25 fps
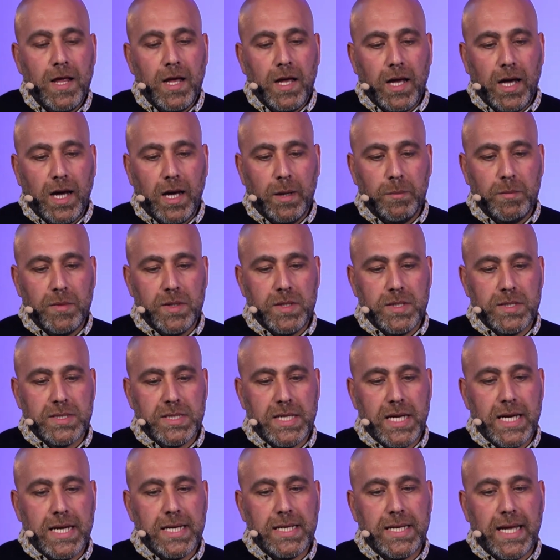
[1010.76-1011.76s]
I'm
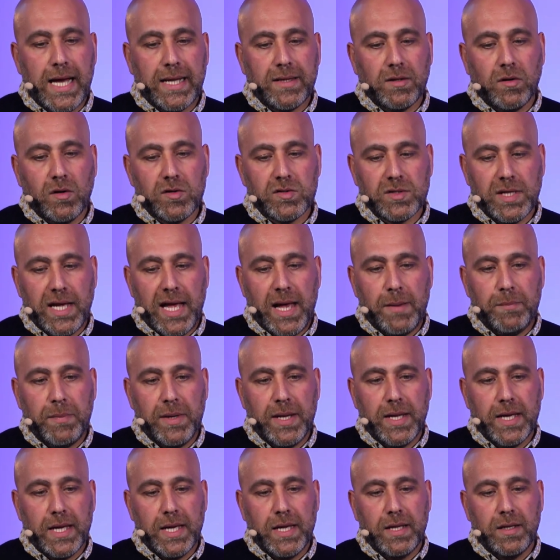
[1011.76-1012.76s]
seeing that also
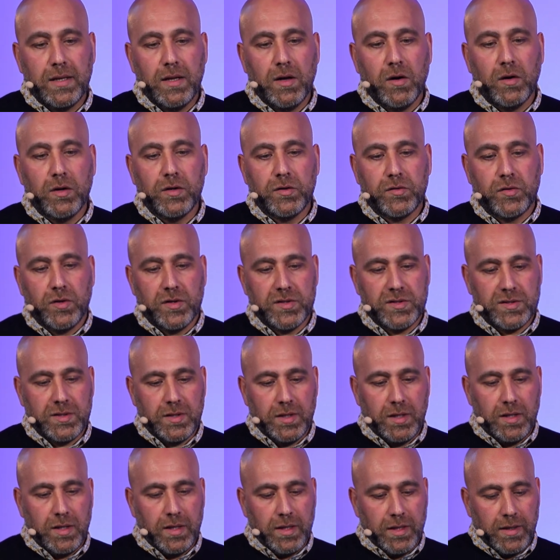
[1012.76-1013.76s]
happening in across
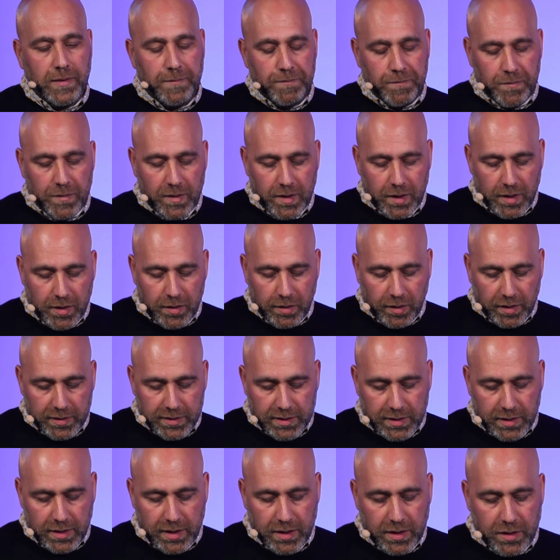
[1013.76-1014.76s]

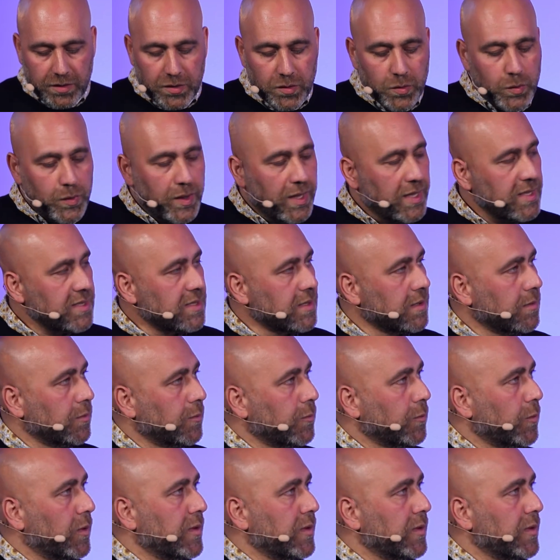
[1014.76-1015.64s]
the US,